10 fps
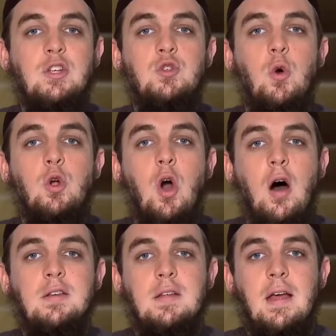does your
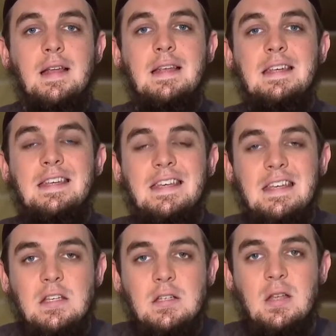God
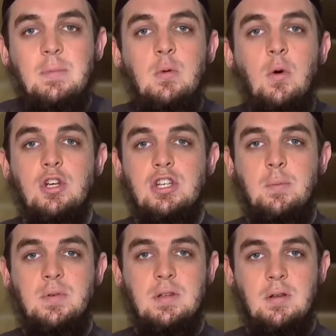need to be
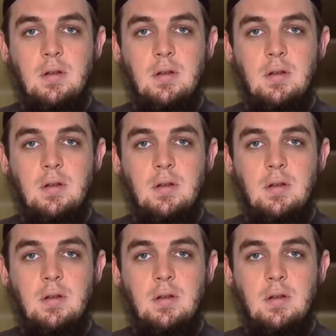worshipped?